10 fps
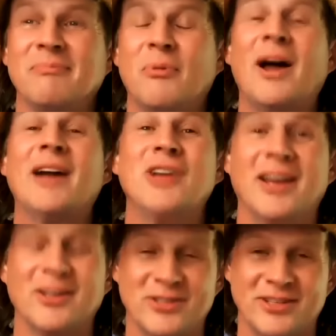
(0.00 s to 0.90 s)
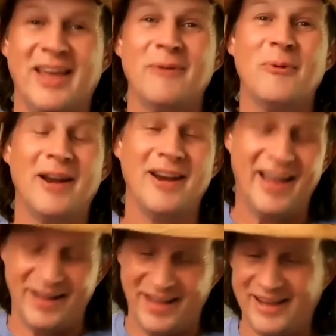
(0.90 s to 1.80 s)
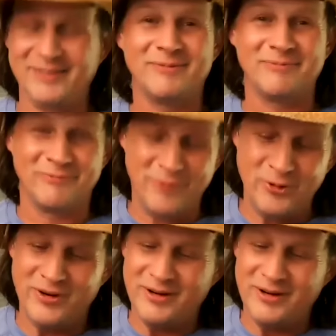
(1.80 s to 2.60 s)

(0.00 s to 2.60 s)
projects and whatnot, and food